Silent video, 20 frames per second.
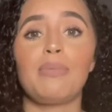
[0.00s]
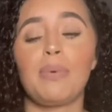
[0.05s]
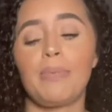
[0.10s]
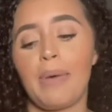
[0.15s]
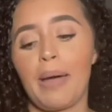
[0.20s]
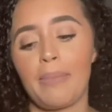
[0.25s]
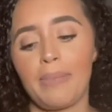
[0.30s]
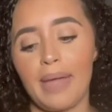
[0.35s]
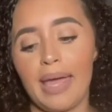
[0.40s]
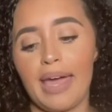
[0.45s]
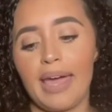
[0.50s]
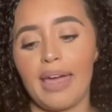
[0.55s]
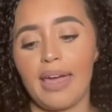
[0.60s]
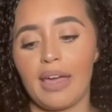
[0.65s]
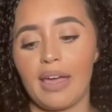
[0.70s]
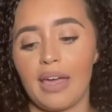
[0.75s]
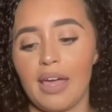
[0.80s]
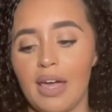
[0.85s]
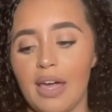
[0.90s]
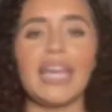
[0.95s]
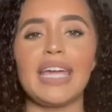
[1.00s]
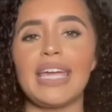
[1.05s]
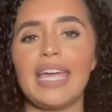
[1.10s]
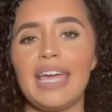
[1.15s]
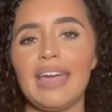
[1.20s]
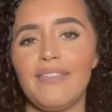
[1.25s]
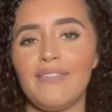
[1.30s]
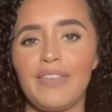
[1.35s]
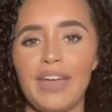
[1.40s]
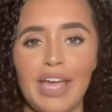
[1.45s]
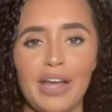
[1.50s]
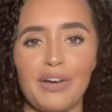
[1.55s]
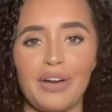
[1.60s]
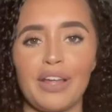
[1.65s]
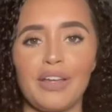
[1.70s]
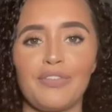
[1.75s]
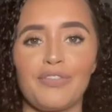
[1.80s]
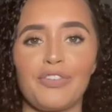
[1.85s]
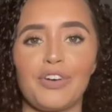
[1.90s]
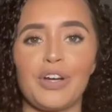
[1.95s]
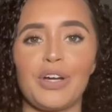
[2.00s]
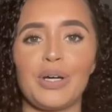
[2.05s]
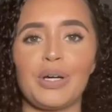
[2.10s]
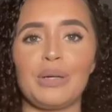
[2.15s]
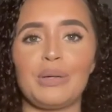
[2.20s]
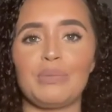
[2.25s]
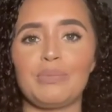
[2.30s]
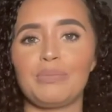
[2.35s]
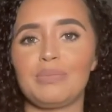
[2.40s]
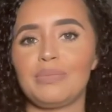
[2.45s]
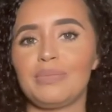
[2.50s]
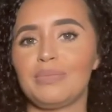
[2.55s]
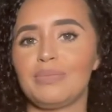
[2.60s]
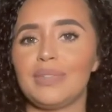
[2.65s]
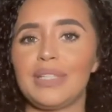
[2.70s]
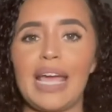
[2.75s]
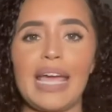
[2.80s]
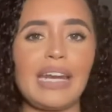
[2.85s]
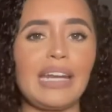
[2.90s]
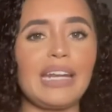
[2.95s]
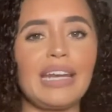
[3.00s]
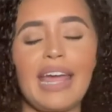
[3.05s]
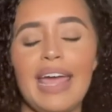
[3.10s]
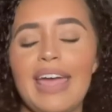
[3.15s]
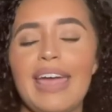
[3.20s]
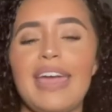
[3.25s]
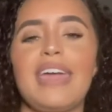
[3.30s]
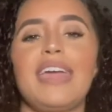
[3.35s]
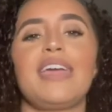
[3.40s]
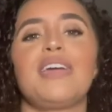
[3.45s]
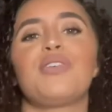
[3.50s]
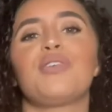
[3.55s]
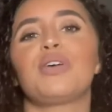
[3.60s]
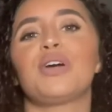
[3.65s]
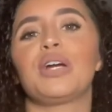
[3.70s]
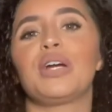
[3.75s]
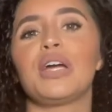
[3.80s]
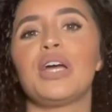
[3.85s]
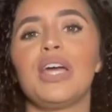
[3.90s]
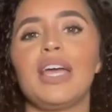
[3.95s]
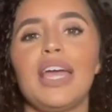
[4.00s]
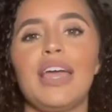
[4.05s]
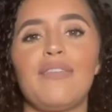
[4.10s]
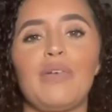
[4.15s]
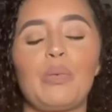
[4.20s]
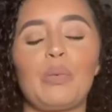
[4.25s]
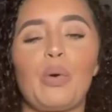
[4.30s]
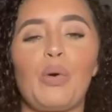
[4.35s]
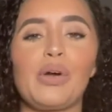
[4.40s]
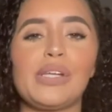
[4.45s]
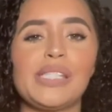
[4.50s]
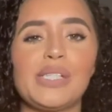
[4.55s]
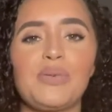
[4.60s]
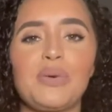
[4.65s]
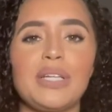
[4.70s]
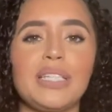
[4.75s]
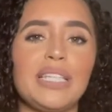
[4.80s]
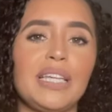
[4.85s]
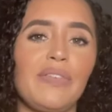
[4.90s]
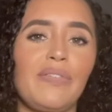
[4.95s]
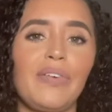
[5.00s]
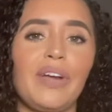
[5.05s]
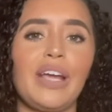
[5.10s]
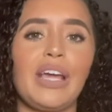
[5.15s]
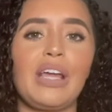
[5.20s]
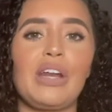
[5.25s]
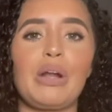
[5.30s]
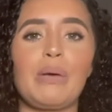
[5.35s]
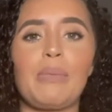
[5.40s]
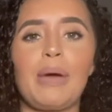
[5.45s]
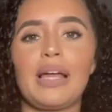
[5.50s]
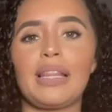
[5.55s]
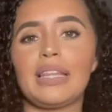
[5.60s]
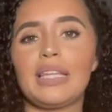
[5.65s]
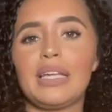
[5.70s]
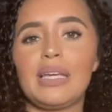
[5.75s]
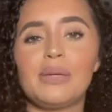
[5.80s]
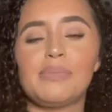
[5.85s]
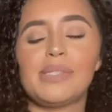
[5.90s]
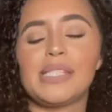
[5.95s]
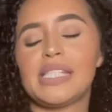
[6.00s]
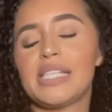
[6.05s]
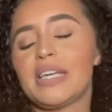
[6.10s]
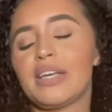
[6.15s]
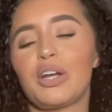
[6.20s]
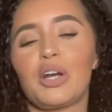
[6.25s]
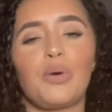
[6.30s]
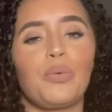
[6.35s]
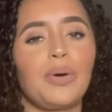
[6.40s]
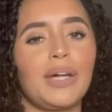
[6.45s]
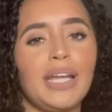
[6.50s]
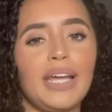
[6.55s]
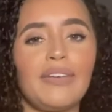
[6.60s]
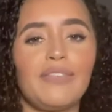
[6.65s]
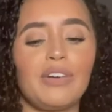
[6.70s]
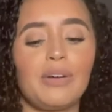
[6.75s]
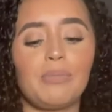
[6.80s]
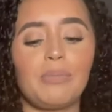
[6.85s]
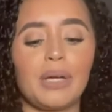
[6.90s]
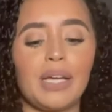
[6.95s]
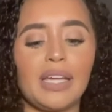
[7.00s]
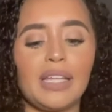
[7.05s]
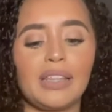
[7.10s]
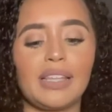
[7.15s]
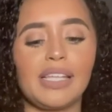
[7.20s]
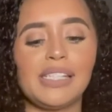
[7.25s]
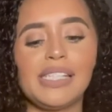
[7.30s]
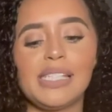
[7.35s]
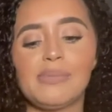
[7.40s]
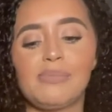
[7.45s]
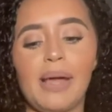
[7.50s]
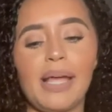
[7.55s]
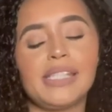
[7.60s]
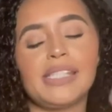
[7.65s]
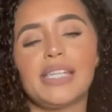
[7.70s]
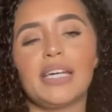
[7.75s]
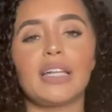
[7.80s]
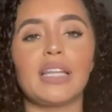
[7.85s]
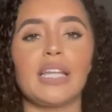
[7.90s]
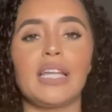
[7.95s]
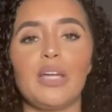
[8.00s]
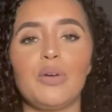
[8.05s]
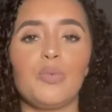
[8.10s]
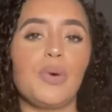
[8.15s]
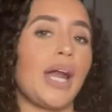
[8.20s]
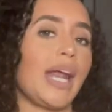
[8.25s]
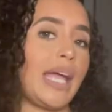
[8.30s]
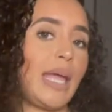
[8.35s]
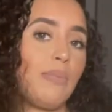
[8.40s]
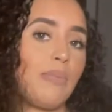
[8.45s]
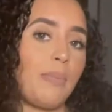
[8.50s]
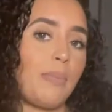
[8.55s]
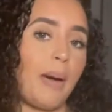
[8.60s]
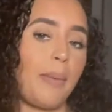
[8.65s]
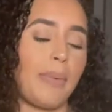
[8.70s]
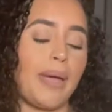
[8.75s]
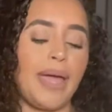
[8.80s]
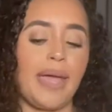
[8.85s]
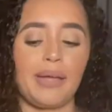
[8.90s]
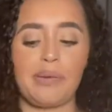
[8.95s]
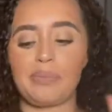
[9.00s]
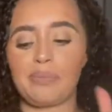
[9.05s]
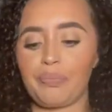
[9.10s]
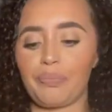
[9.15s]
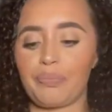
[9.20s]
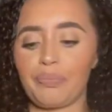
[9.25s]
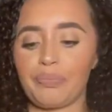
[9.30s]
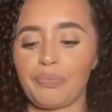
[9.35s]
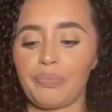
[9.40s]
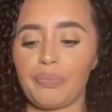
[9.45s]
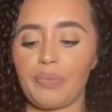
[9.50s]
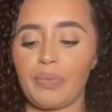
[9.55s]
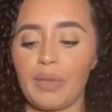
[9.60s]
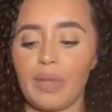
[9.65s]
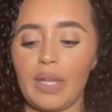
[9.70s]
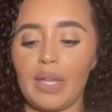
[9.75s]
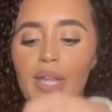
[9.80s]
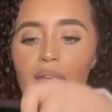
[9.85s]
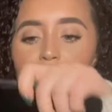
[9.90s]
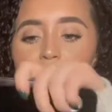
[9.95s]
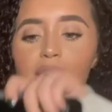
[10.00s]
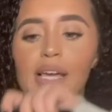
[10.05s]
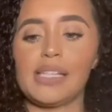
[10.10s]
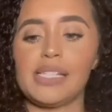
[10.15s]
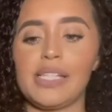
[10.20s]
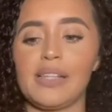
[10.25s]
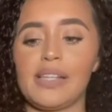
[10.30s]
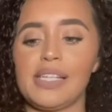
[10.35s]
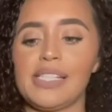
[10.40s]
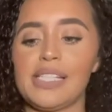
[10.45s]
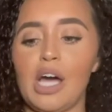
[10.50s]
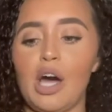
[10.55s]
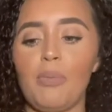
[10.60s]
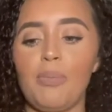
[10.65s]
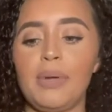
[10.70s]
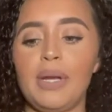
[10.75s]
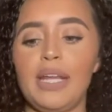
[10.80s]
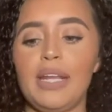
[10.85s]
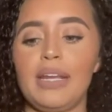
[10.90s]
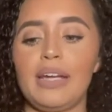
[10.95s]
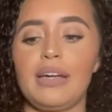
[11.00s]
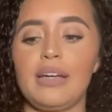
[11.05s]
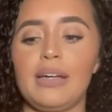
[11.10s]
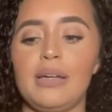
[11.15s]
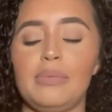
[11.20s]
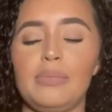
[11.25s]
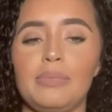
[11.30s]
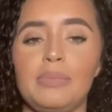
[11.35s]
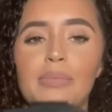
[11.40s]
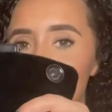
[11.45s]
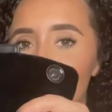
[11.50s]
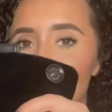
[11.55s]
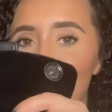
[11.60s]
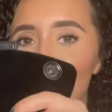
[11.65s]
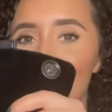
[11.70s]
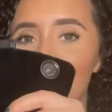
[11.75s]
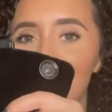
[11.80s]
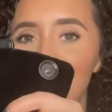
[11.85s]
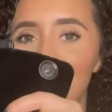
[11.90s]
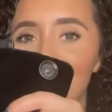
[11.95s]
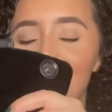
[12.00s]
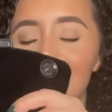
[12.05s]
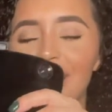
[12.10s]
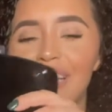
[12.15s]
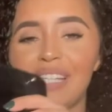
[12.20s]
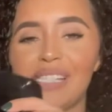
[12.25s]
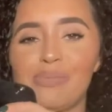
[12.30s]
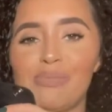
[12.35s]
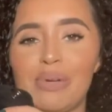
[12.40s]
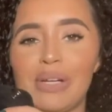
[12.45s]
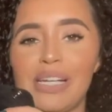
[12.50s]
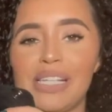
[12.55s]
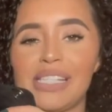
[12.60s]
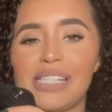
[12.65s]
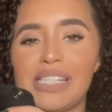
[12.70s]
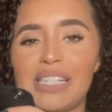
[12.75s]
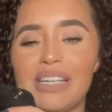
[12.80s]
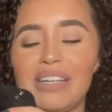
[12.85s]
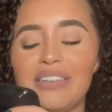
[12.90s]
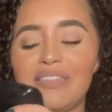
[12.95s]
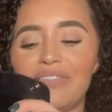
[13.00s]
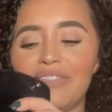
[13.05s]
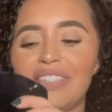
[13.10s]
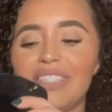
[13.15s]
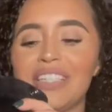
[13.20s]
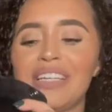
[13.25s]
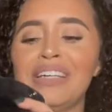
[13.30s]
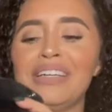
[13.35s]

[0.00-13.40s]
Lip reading: in my bag. It can vary from day to day or if I'm going somewhere different or my lipstick or whatever. But this is basically what I keep in my bag. So let's open it up. As you guys can see, it's pretty stuffed.